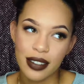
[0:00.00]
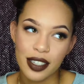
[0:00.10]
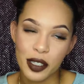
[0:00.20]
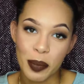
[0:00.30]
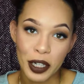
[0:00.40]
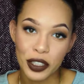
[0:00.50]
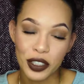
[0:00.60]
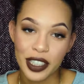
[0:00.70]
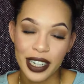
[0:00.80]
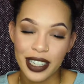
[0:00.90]

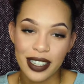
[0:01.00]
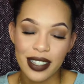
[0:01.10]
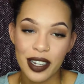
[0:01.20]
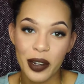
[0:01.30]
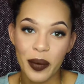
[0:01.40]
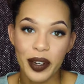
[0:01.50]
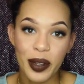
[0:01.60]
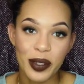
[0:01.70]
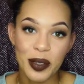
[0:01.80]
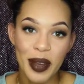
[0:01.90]
special techniques that no one
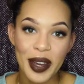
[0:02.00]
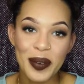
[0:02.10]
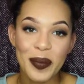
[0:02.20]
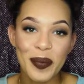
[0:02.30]
knows about,